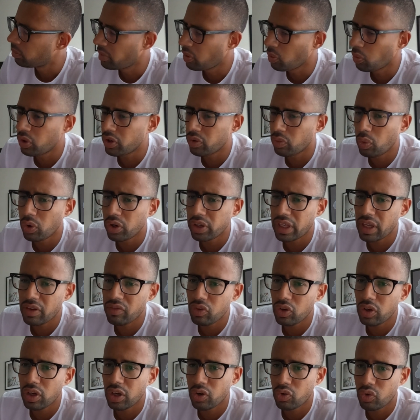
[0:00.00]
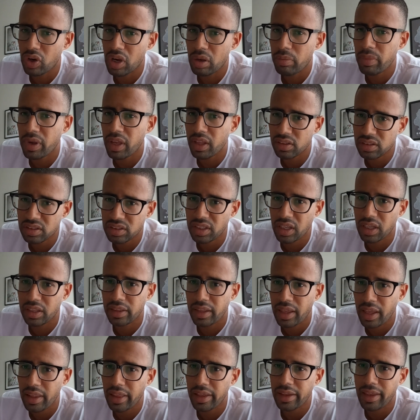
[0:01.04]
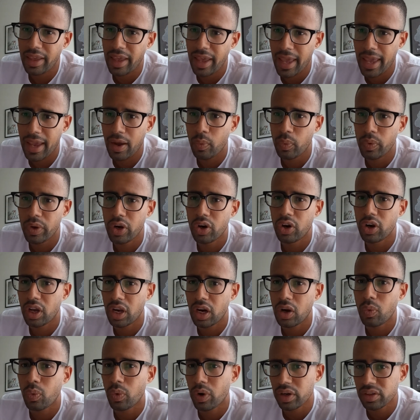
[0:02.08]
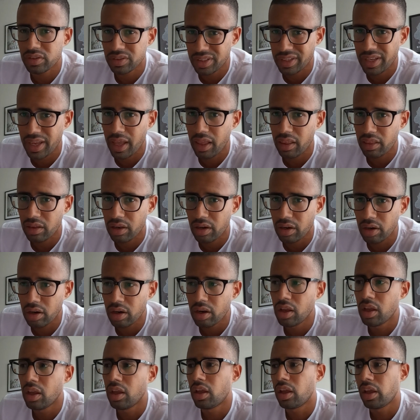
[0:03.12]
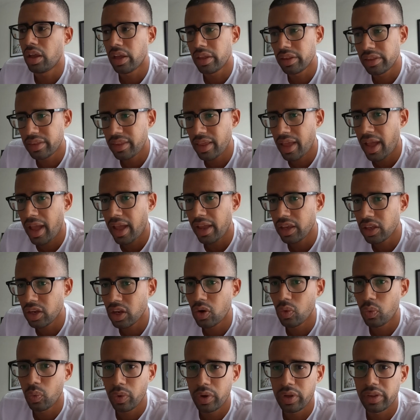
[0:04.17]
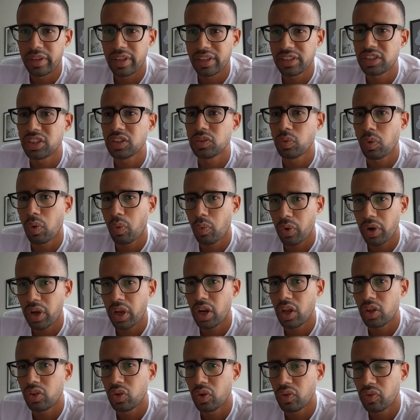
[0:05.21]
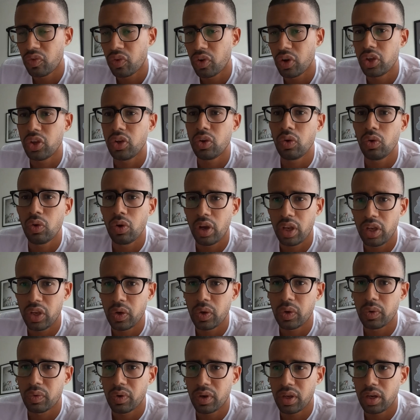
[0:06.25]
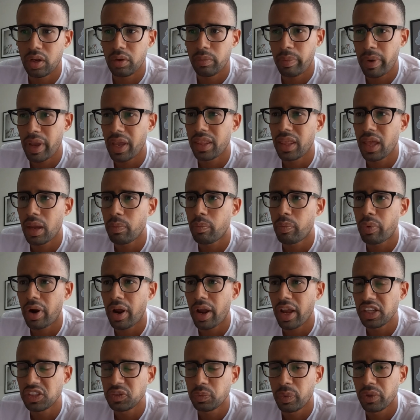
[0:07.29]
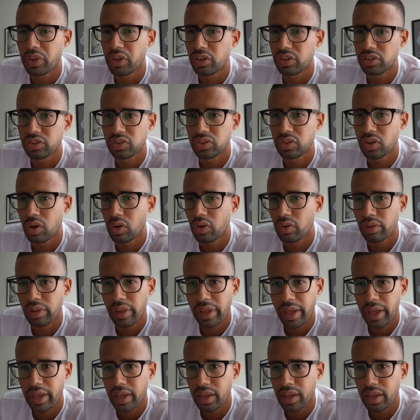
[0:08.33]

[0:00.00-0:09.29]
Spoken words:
Maybe we'll give you an agreement saying that, like, hey, we are gonna work together, and that this is what we're gonna do for you, and you agree to pay that price. But there's no